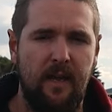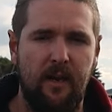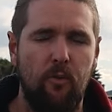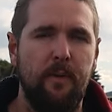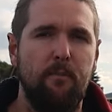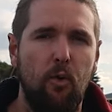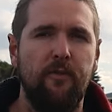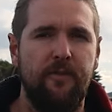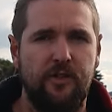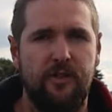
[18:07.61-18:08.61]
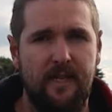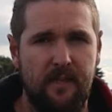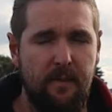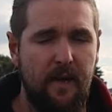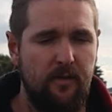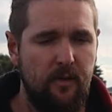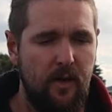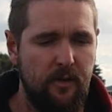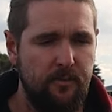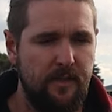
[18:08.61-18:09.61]
and it will be more efficient to get the battery to
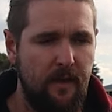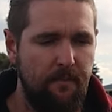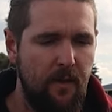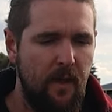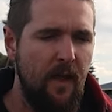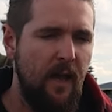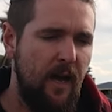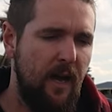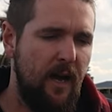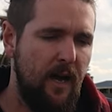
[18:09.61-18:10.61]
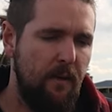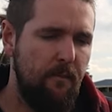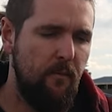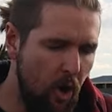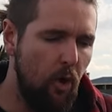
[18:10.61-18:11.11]
100%.